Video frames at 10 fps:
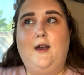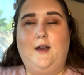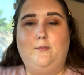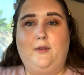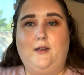
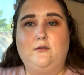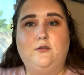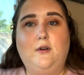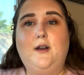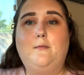had played
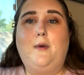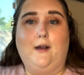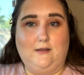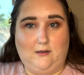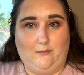straight up
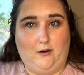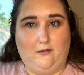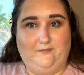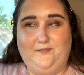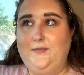
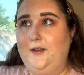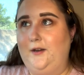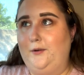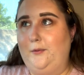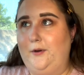basketball,
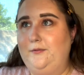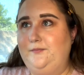unquote.